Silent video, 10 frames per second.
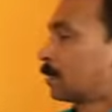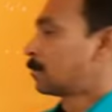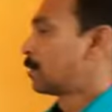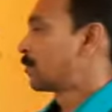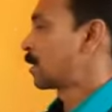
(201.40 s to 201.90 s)

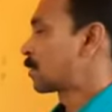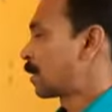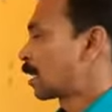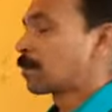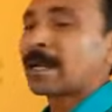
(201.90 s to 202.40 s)
We'll first
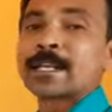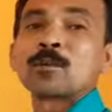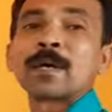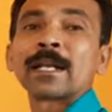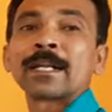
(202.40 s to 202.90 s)
multiply
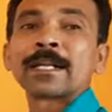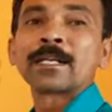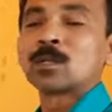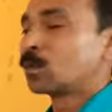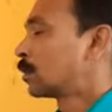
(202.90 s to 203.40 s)
numerator
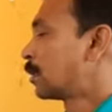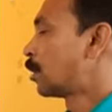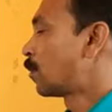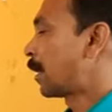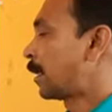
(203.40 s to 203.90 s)
into
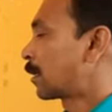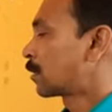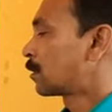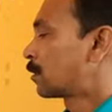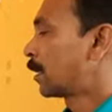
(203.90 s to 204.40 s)

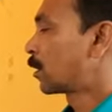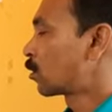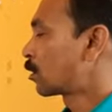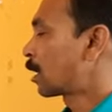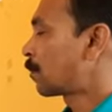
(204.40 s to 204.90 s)
numerator. 3
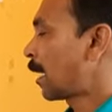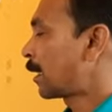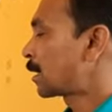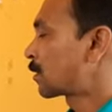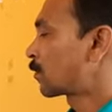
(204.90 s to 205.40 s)
root 3
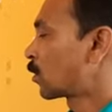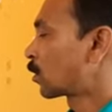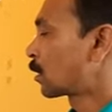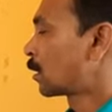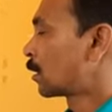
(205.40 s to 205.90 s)
minus
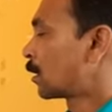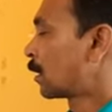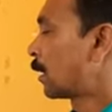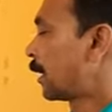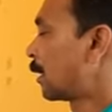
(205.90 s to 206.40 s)
4
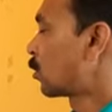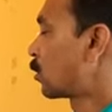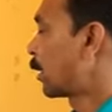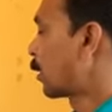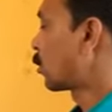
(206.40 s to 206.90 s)

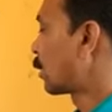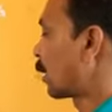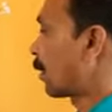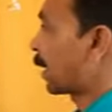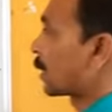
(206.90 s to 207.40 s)
into 3 root 3
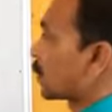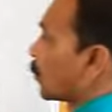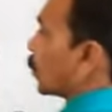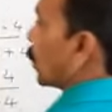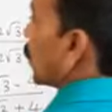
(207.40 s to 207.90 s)
minus
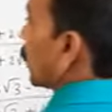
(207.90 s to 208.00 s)
4